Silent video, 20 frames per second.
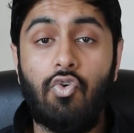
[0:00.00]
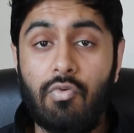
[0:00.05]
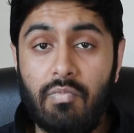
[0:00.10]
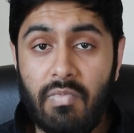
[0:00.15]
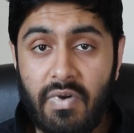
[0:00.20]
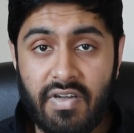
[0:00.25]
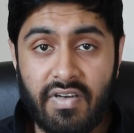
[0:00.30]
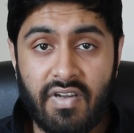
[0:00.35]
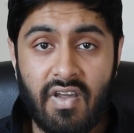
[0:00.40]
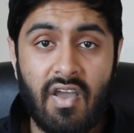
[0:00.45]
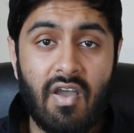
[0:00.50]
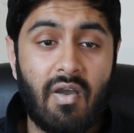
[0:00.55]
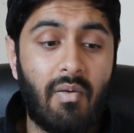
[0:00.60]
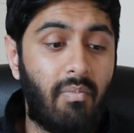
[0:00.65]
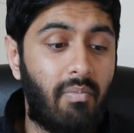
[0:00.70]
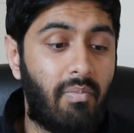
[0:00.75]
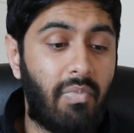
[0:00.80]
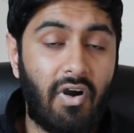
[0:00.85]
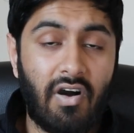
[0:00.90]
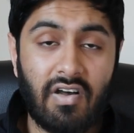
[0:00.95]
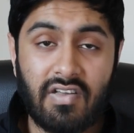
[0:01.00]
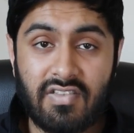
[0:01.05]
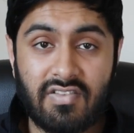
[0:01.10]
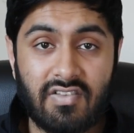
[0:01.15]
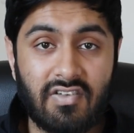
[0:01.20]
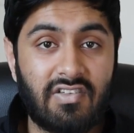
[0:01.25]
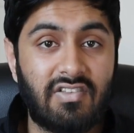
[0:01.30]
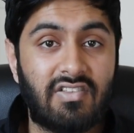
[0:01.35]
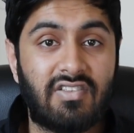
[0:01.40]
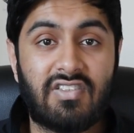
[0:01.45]
Dortmund,
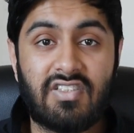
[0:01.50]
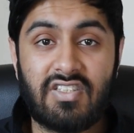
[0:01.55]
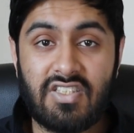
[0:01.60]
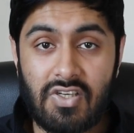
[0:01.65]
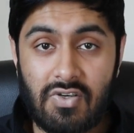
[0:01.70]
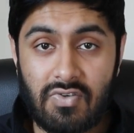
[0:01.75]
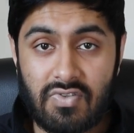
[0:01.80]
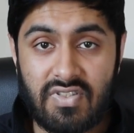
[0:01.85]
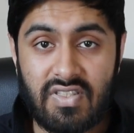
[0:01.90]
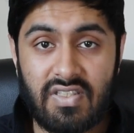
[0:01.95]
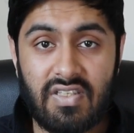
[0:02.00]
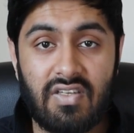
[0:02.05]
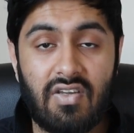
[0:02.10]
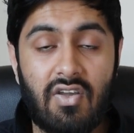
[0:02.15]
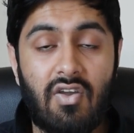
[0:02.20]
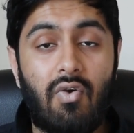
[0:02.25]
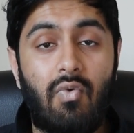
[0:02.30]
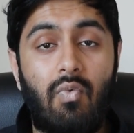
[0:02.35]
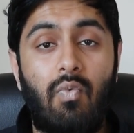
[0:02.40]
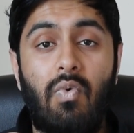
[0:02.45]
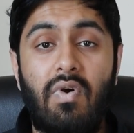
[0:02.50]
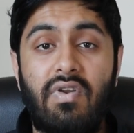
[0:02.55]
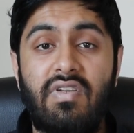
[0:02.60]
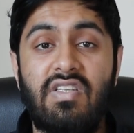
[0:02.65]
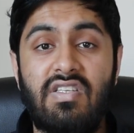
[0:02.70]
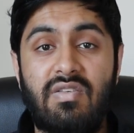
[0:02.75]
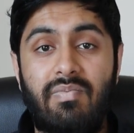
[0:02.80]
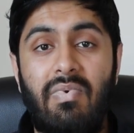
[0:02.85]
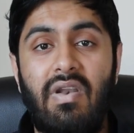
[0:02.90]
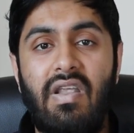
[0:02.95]
Barca, Chelsea
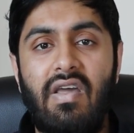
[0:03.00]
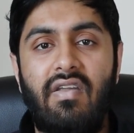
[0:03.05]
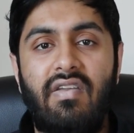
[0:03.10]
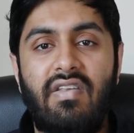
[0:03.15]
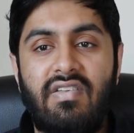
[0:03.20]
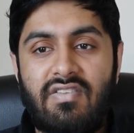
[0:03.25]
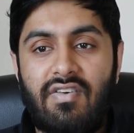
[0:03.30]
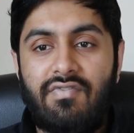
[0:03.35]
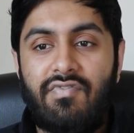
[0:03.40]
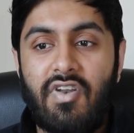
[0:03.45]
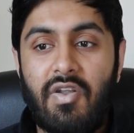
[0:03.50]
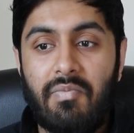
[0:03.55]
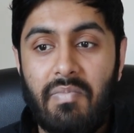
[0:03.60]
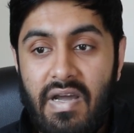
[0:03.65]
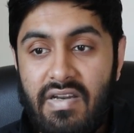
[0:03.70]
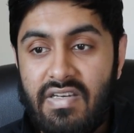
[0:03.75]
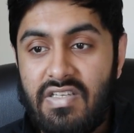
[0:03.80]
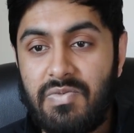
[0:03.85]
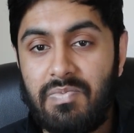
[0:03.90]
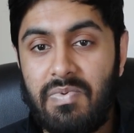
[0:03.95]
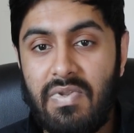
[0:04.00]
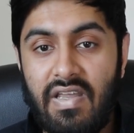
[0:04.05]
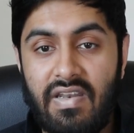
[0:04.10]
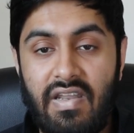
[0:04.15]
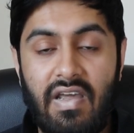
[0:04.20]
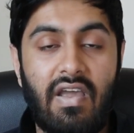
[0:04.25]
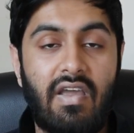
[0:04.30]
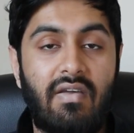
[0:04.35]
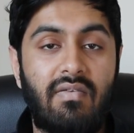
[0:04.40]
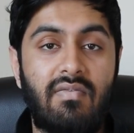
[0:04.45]
want this player. There's something about this player
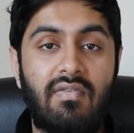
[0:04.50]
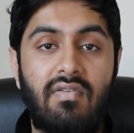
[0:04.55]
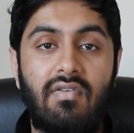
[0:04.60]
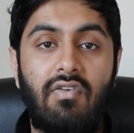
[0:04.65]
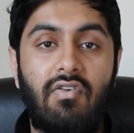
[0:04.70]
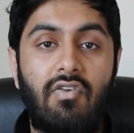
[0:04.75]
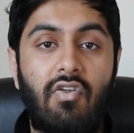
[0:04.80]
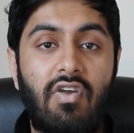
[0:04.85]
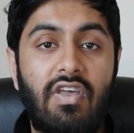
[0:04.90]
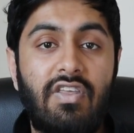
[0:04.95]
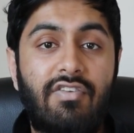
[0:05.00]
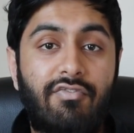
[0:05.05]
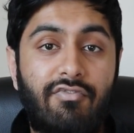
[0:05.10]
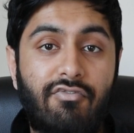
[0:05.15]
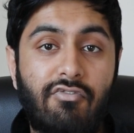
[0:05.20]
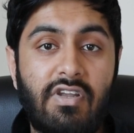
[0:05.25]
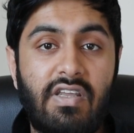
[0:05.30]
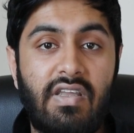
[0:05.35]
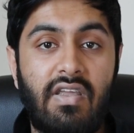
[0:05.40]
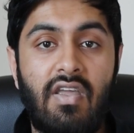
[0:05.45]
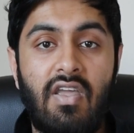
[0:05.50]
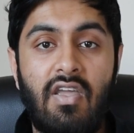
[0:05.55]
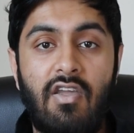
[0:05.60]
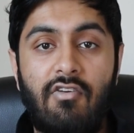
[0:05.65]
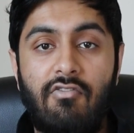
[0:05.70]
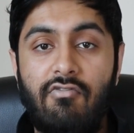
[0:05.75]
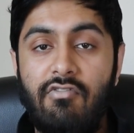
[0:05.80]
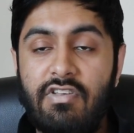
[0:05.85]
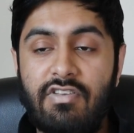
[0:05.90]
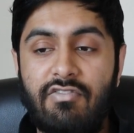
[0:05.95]
that, you know, he's free,
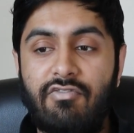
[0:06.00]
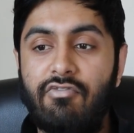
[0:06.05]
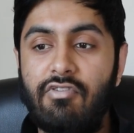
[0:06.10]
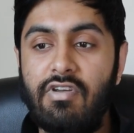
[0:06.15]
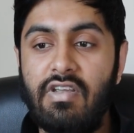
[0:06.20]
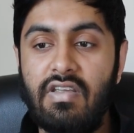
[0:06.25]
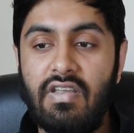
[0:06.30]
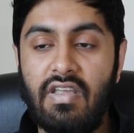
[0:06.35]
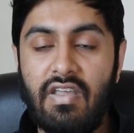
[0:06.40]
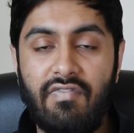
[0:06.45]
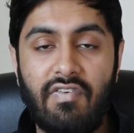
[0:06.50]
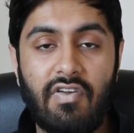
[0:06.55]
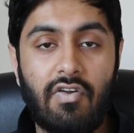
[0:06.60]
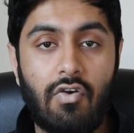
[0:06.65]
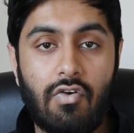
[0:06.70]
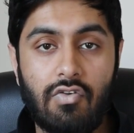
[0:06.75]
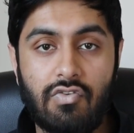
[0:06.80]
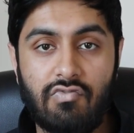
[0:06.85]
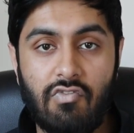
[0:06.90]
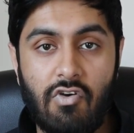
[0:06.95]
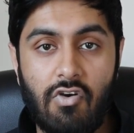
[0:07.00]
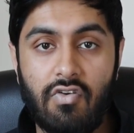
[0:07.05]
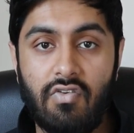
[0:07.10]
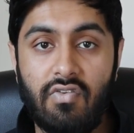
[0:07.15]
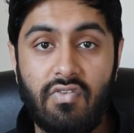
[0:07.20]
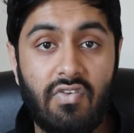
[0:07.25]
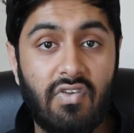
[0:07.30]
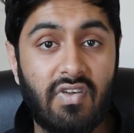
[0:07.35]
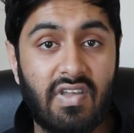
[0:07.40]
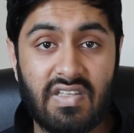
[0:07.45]
risk free. If it goes
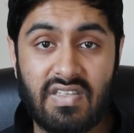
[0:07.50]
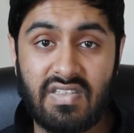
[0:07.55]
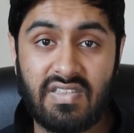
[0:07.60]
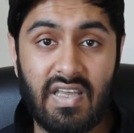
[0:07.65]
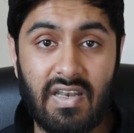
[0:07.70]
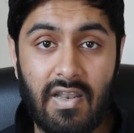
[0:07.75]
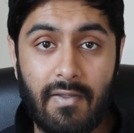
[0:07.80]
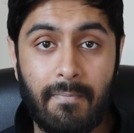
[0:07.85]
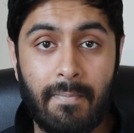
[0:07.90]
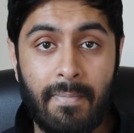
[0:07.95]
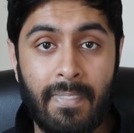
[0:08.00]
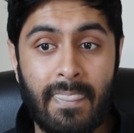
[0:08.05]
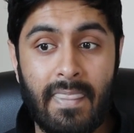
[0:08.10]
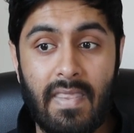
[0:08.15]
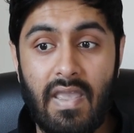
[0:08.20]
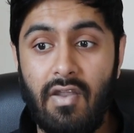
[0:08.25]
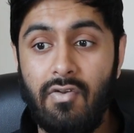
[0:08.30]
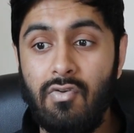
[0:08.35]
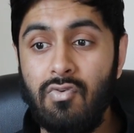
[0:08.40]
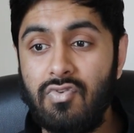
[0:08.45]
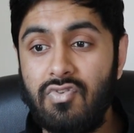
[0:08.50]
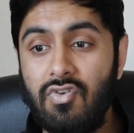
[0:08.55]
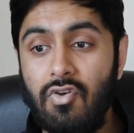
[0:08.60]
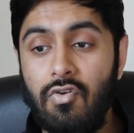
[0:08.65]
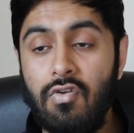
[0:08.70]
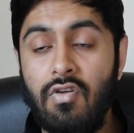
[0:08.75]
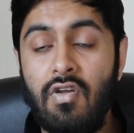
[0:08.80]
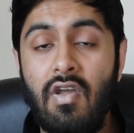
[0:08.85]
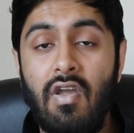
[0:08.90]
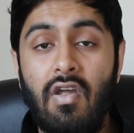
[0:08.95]
wrong, you can sell him. And
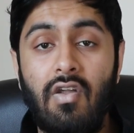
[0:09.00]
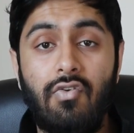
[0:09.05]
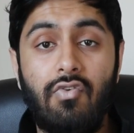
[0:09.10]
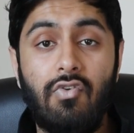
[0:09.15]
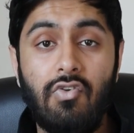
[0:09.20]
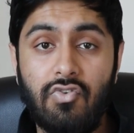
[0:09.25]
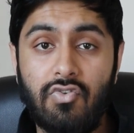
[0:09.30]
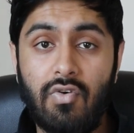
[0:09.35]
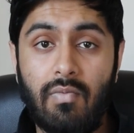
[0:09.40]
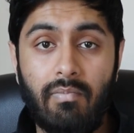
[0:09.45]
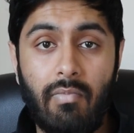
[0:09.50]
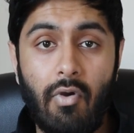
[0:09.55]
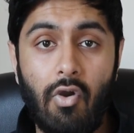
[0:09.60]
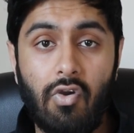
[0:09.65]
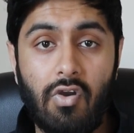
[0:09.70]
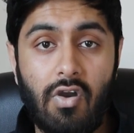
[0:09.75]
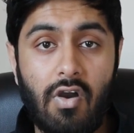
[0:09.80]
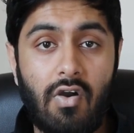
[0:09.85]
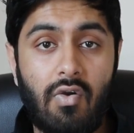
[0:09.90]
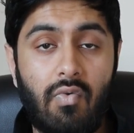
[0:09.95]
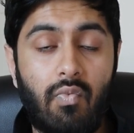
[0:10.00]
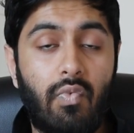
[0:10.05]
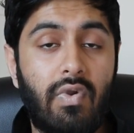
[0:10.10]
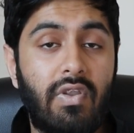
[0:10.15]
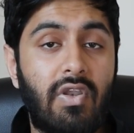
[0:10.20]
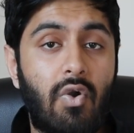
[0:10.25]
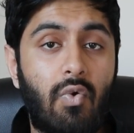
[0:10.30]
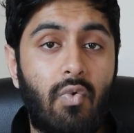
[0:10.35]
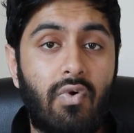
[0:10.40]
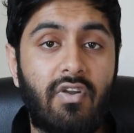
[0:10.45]
also, news on Boga,
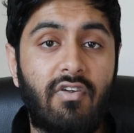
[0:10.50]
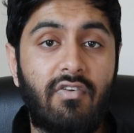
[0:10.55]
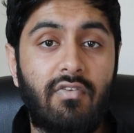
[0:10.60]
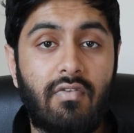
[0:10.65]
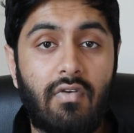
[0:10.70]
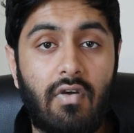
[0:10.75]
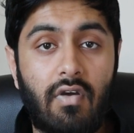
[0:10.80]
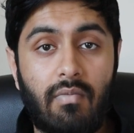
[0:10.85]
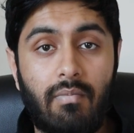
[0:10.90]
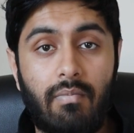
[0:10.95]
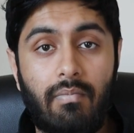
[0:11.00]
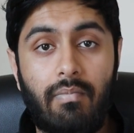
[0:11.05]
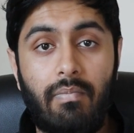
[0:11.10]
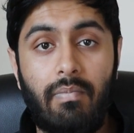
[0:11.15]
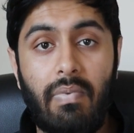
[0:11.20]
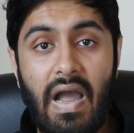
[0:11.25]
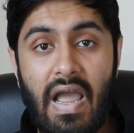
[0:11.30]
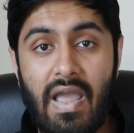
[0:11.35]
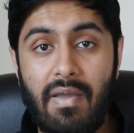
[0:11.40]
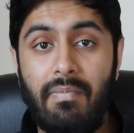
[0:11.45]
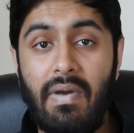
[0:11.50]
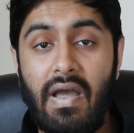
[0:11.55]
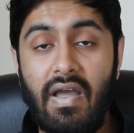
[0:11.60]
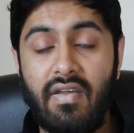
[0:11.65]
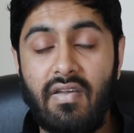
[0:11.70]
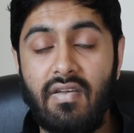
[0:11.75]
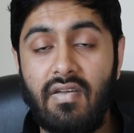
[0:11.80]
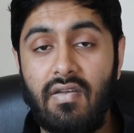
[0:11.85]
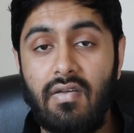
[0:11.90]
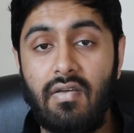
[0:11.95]
we don't want to buy
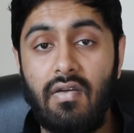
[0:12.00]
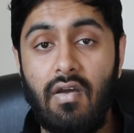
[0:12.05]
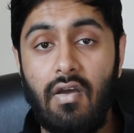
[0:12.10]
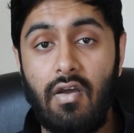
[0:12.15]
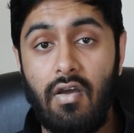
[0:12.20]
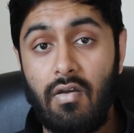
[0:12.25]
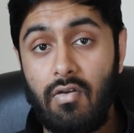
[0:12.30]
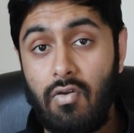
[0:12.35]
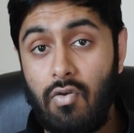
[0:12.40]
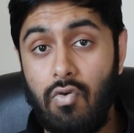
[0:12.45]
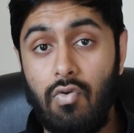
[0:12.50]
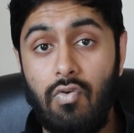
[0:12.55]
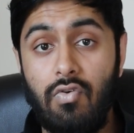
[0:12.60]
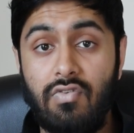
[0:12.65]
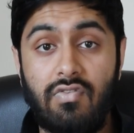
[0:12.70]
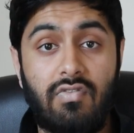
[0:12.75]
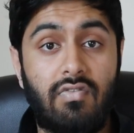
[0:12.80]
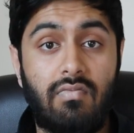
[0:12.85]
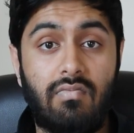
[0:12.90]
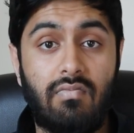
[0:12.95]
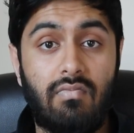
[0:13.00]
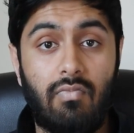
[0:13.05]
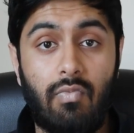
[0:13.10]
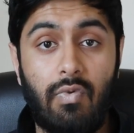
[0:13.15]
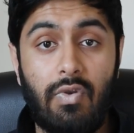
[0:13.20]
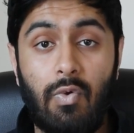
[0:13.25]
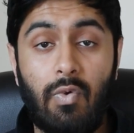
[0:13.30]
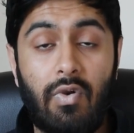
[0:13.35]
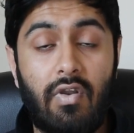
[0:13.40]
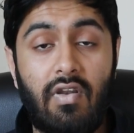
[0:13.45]
back clause.
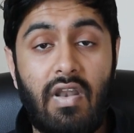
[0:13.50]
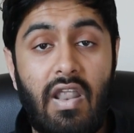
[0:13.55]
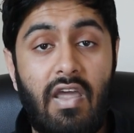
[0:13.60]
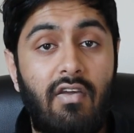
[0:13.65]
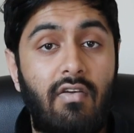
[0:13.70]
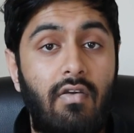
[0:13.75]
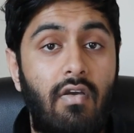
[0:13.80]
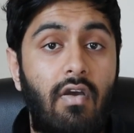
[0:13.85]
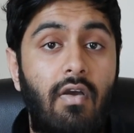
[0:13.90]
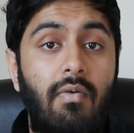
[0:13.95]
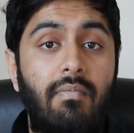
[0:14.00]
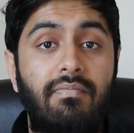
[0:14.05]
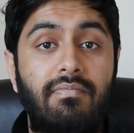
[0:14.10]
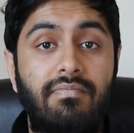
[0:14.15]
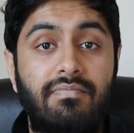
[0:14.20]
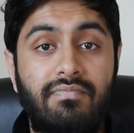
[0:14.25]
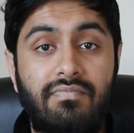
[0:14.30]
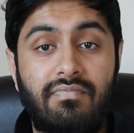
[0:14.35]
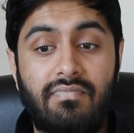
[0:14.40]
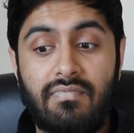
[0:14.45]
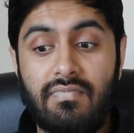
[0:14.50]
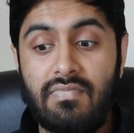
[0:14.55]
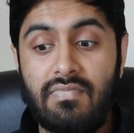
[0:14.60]
We don't want to, like,